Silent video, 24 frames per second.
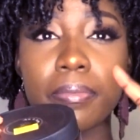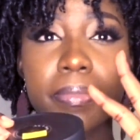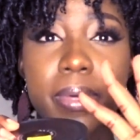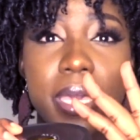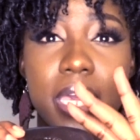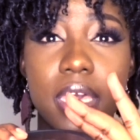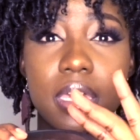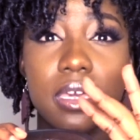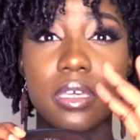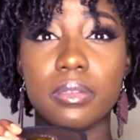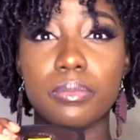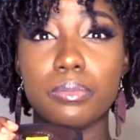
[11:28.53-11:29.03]

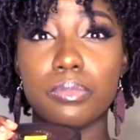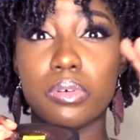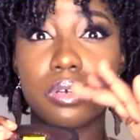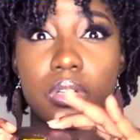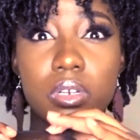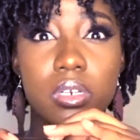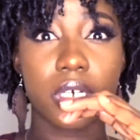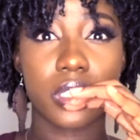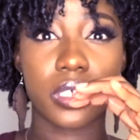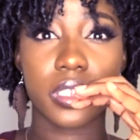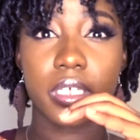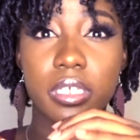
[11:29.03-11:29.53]
main
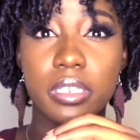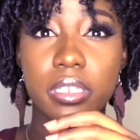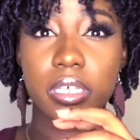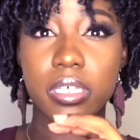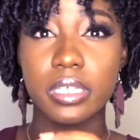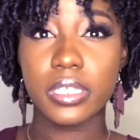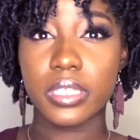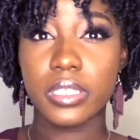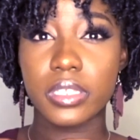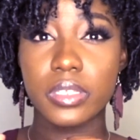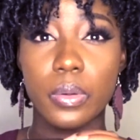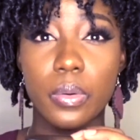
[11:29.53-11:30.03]
product in
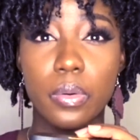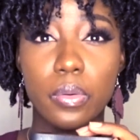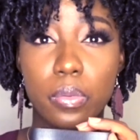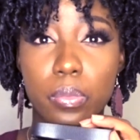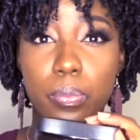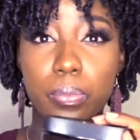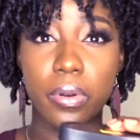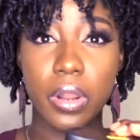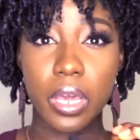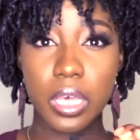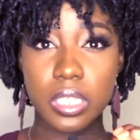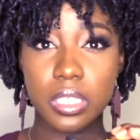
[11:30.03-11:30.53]
this whole
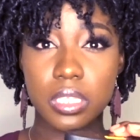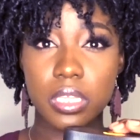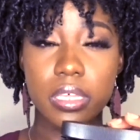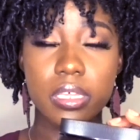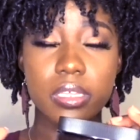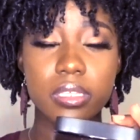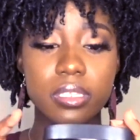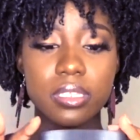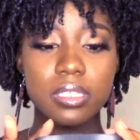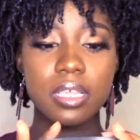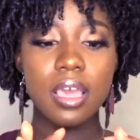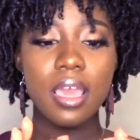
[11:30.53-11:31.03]

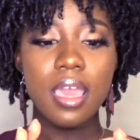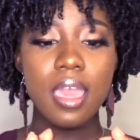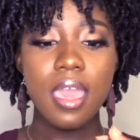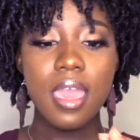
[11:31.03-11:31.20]
process.